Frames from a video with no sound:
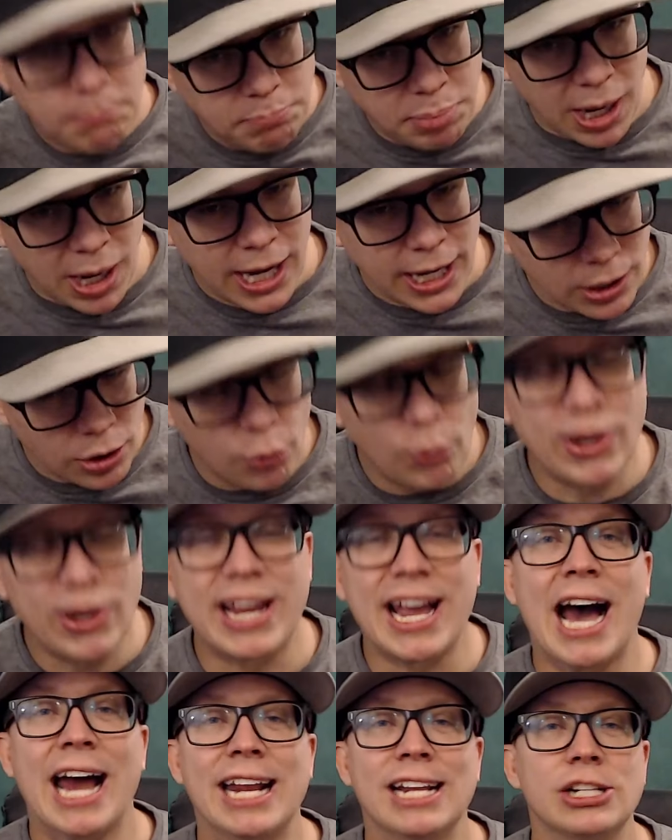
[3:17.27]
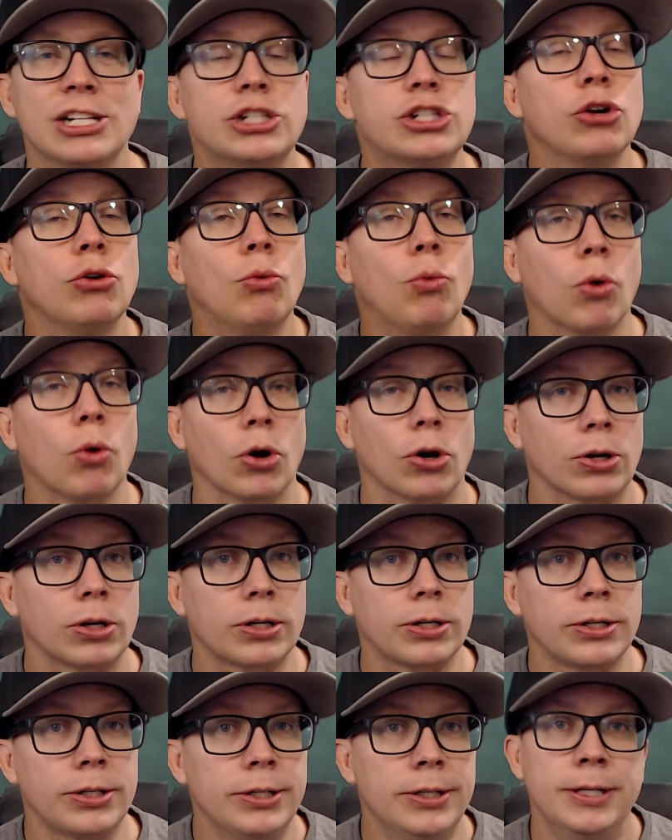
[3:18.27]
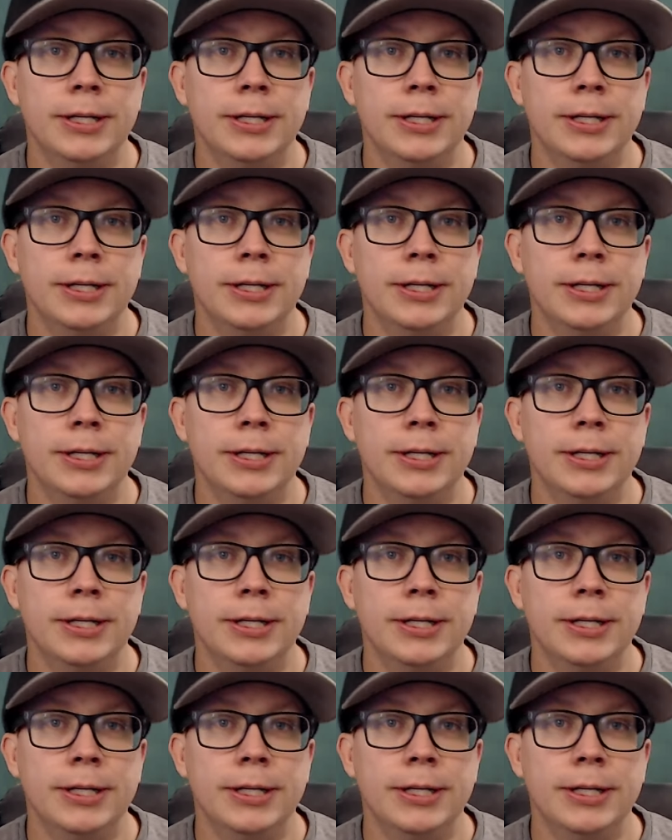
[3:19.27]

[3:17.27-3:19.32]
But we got it to work.